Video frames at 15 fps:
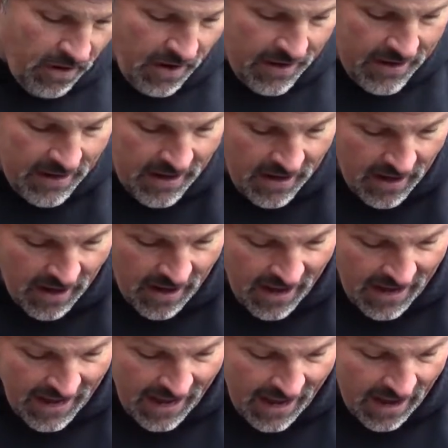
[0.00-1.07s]
on,
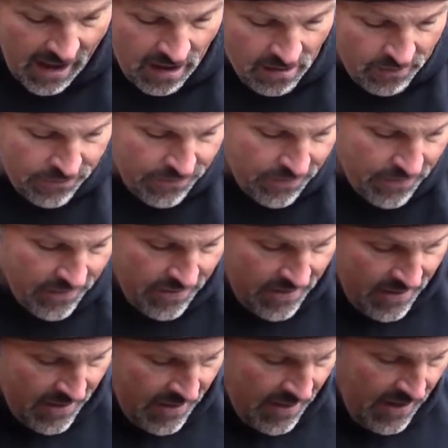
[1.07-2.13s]
I have,
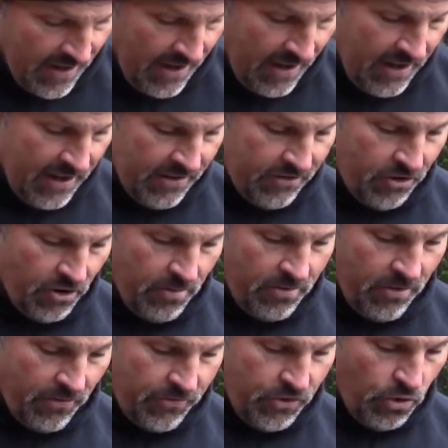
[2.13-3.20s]
in
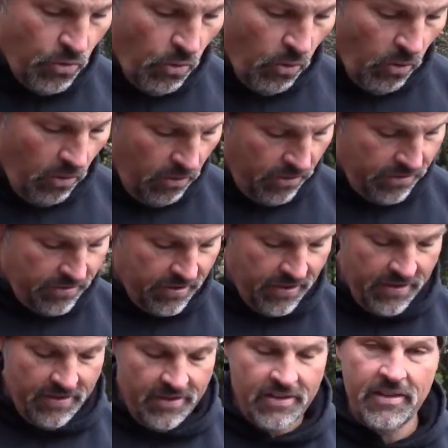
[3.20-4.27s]
terms of tools,
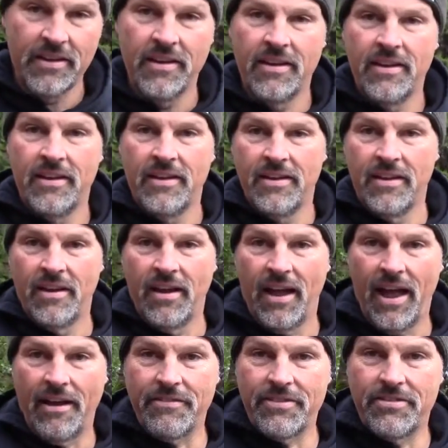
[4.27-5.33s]

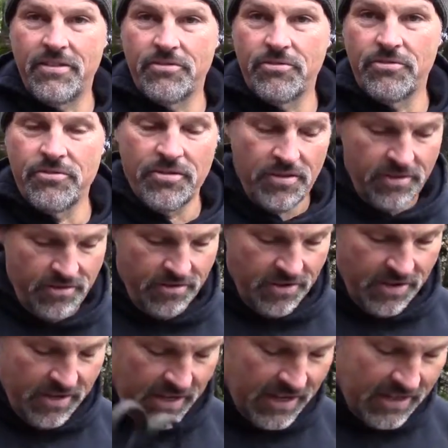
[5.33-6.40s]
have a scissors. You're
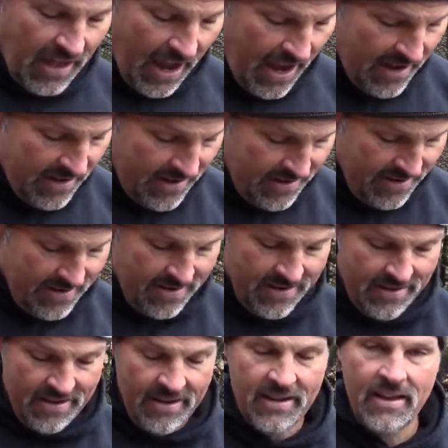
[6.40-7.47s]
gonna need that.
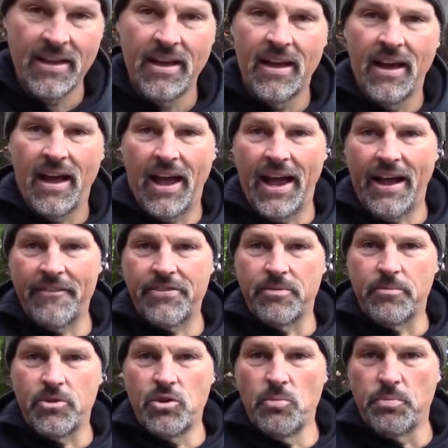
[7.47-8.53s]
I have
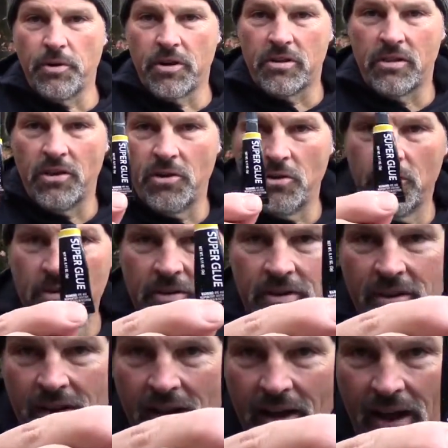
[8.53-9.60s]
some super glue.
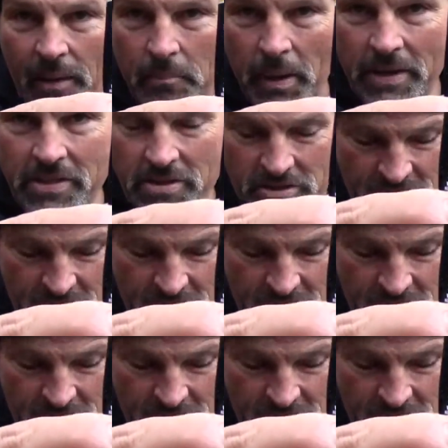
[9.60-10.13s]
Buy the